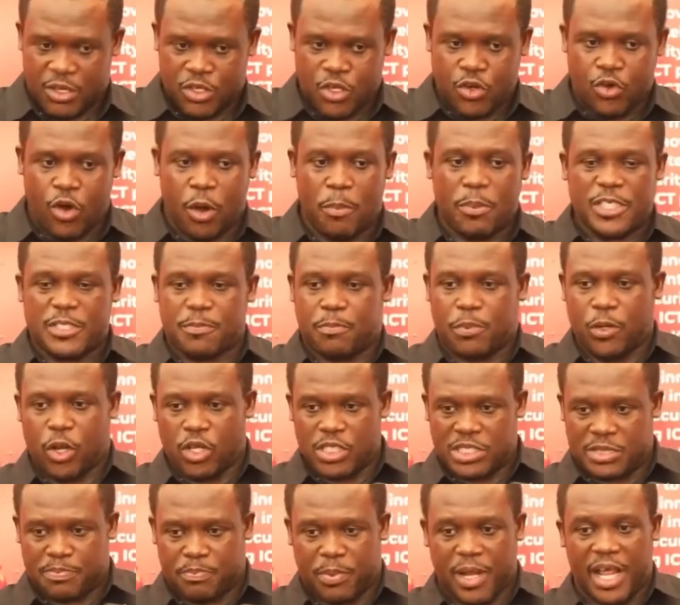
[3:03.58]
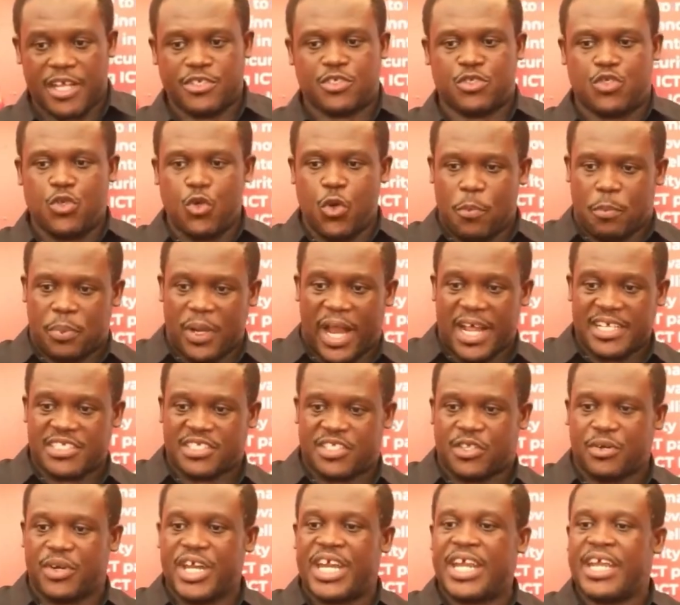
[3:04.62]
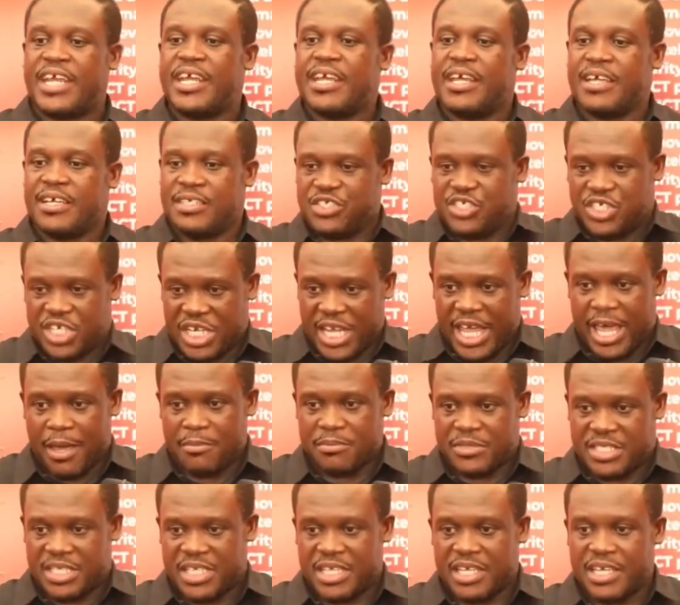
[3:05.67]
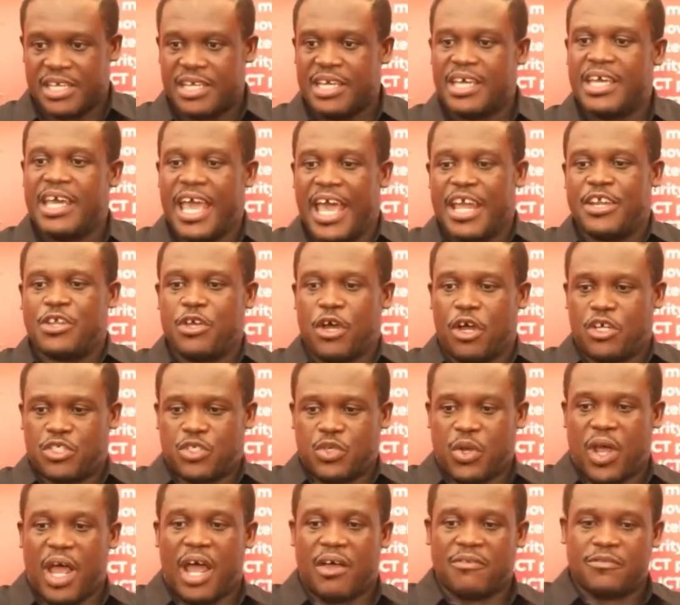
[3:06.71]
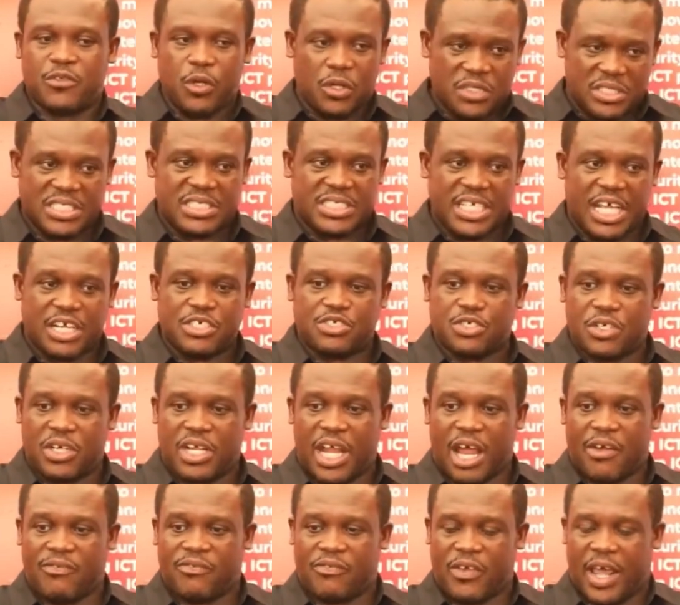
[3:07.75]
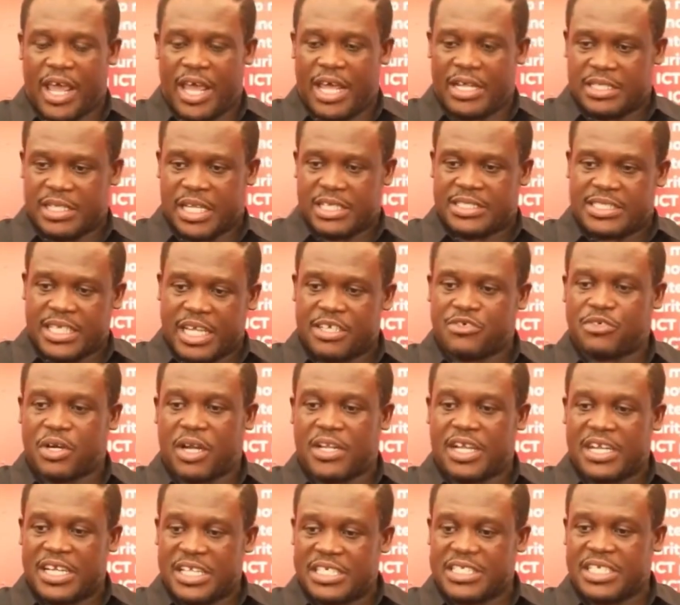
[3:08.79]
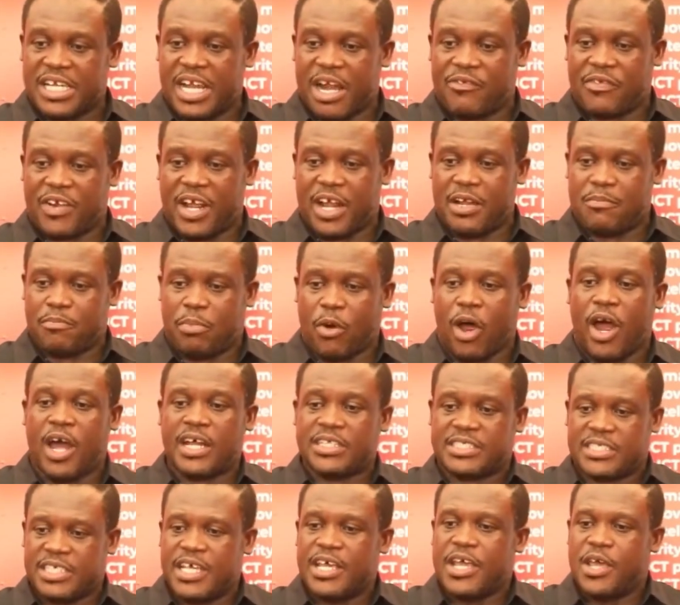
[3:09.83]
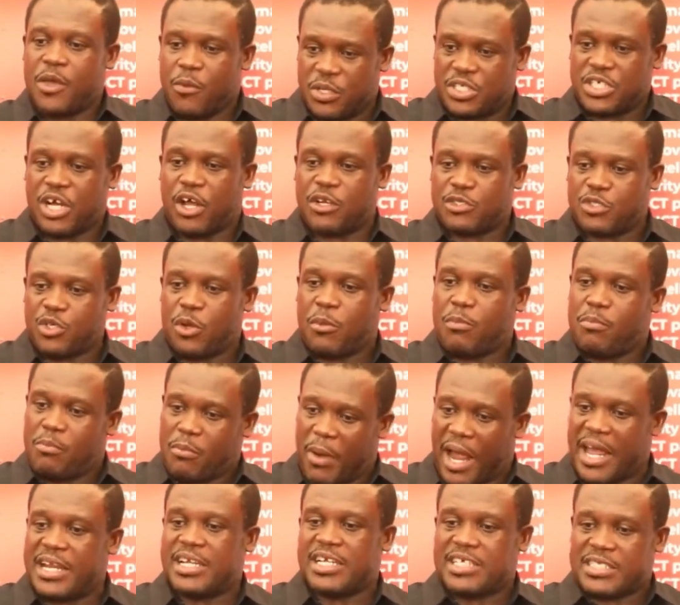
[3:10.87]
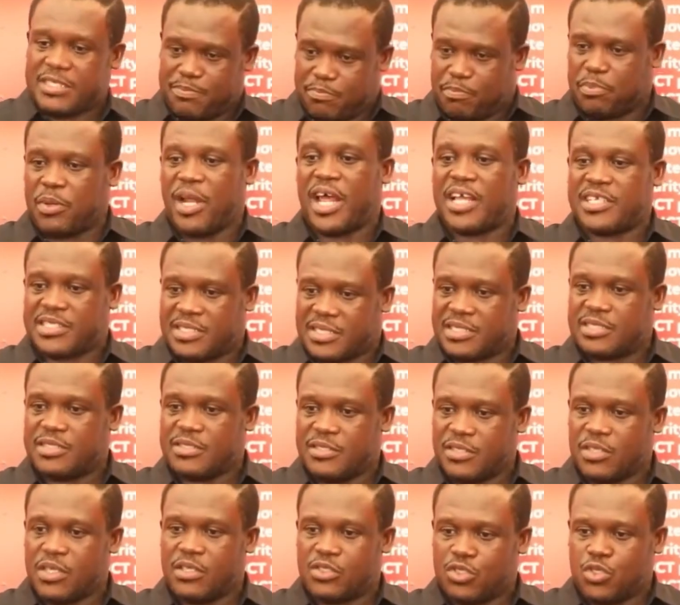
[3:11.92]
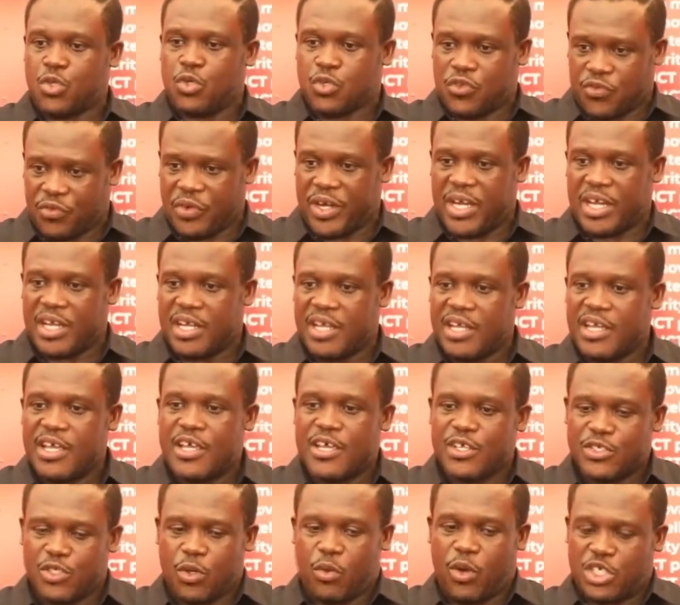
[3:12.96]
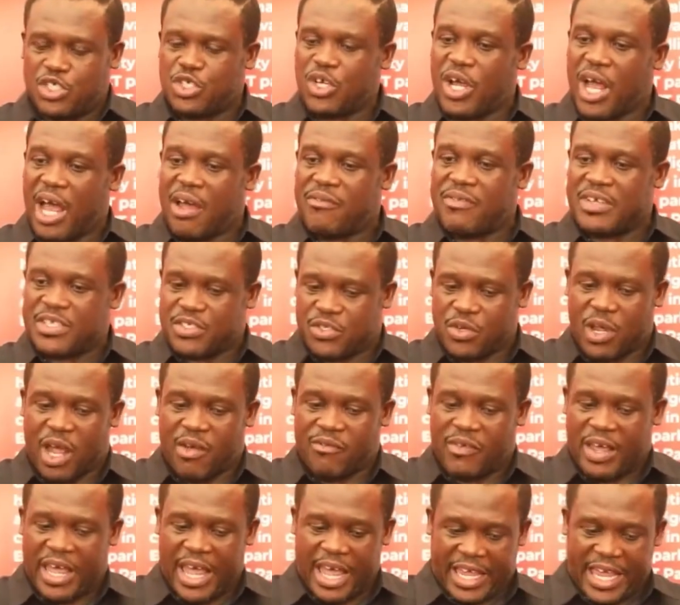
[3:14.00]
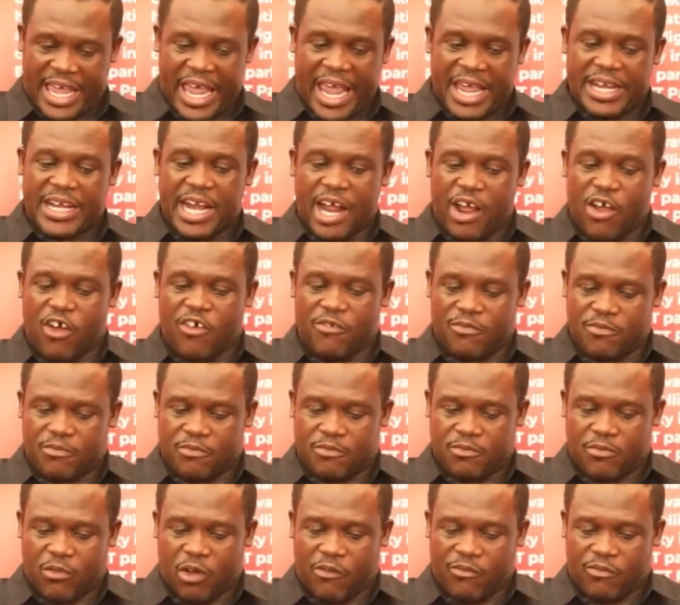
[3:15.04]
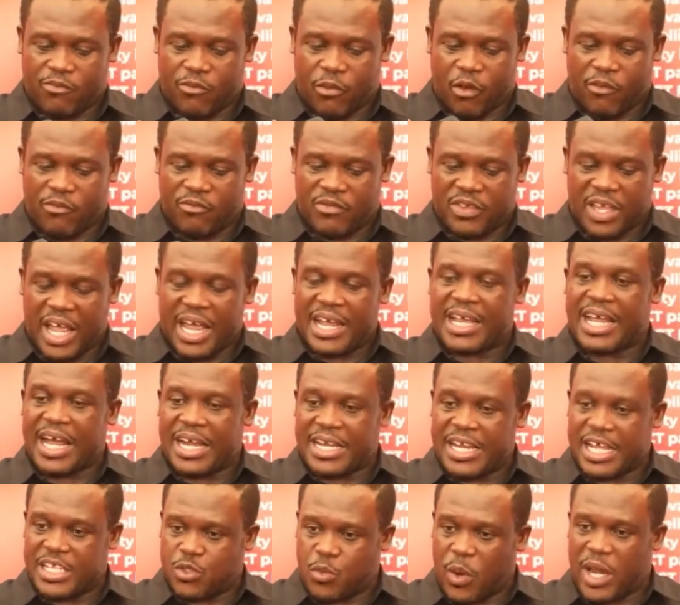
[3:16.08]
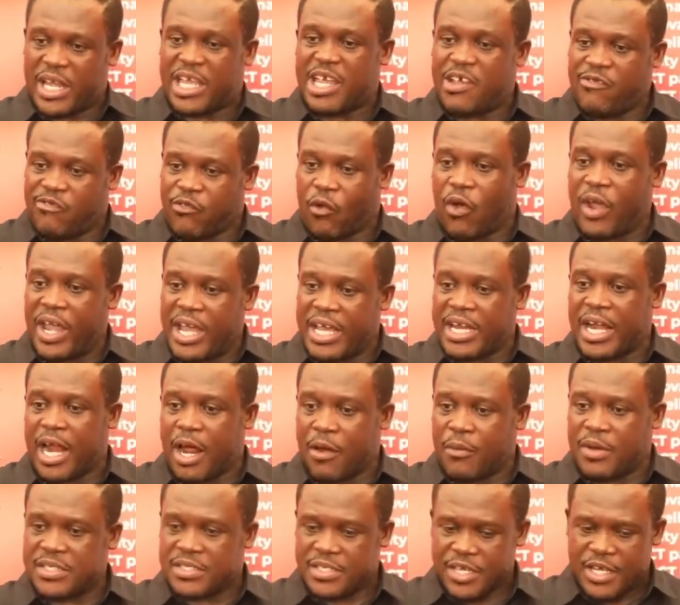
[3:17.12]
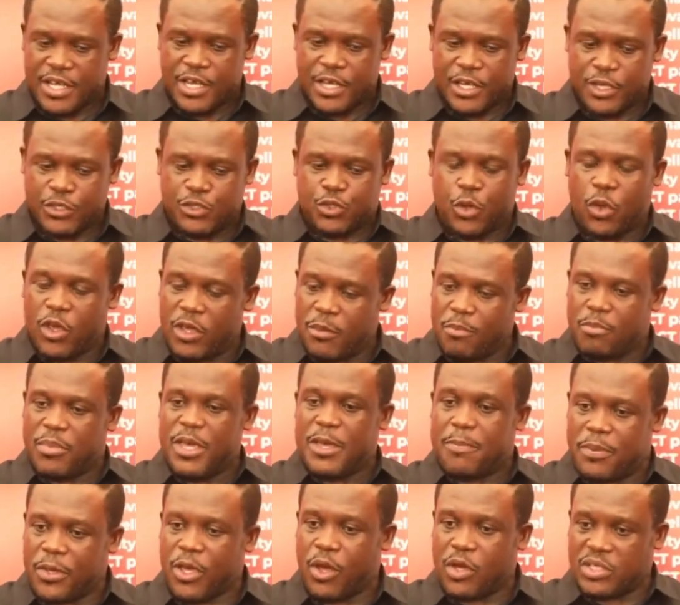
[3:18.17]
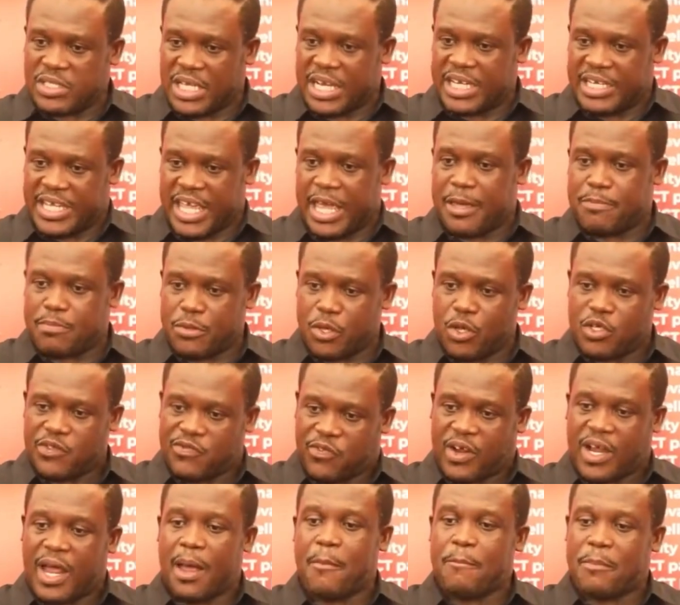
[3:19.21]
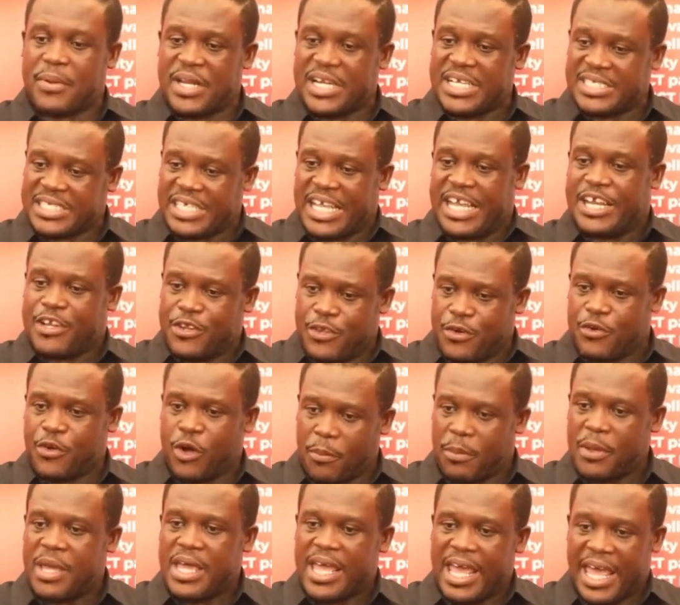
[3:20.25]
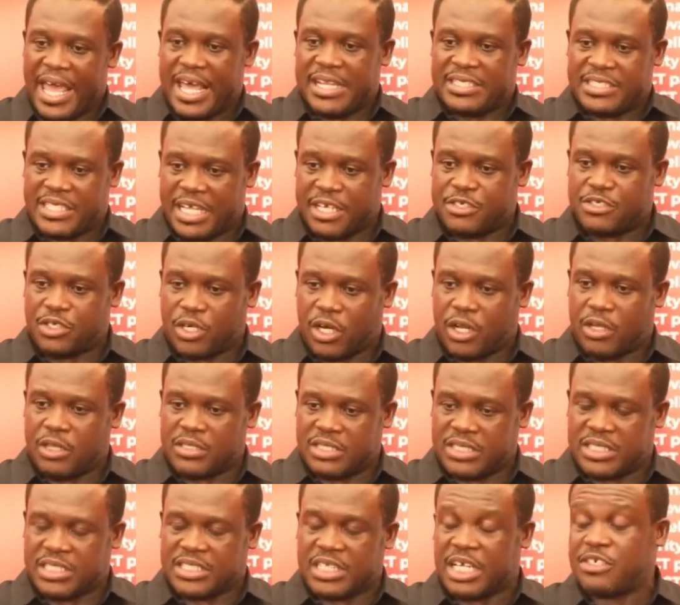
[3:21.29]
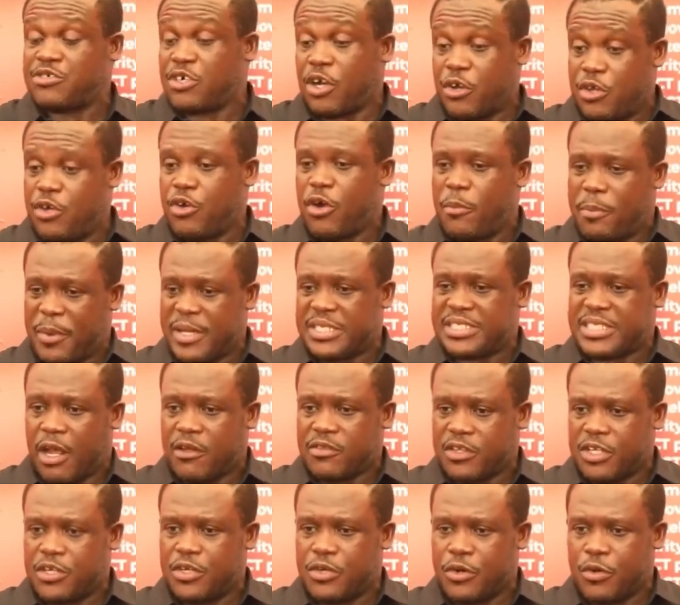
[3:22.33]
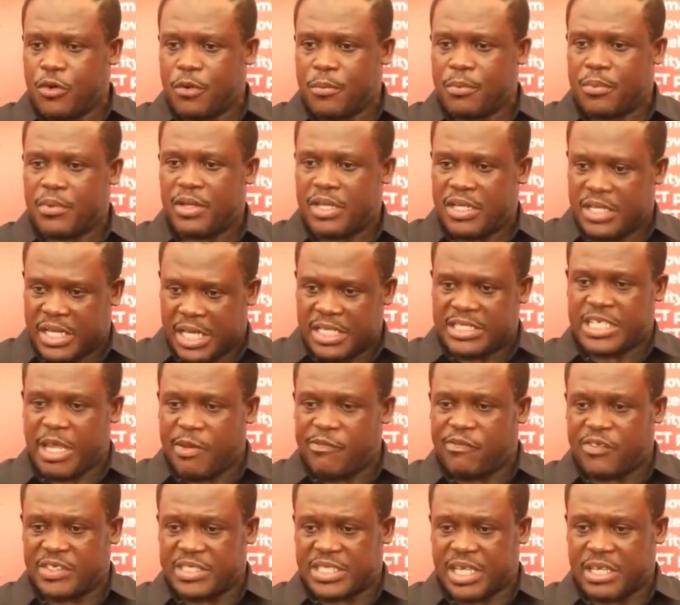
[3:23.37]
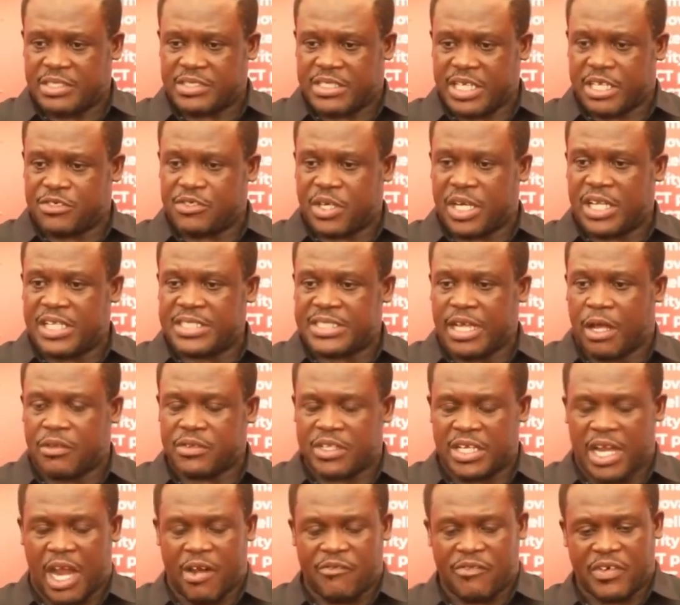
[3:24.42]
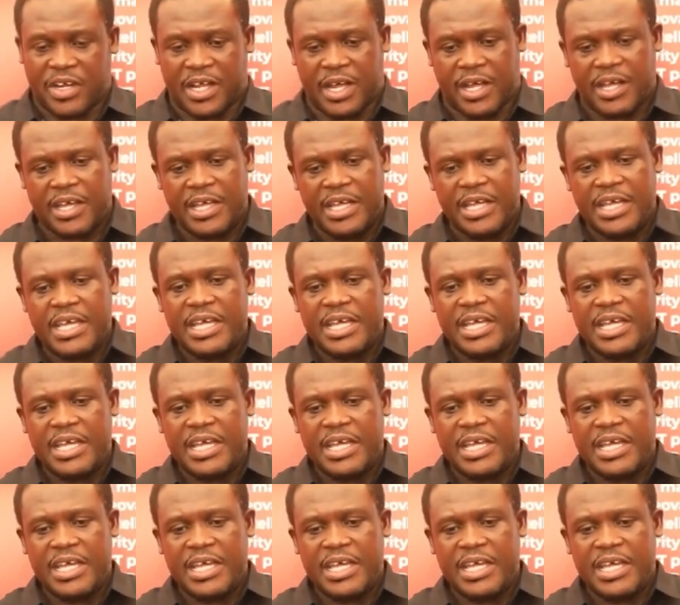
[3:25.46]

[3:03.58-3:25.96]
Europe is plus two, plus three GMT. And you also have those in the Central and Eastern African parts, which are also minus plus two, three. So what you have is you have a cadre of young Ghanaians working for 8 hours, doing BPOs and KPOs for companies in Europe and Central Europe and Southern Europe. And same for Central and Southern Africa.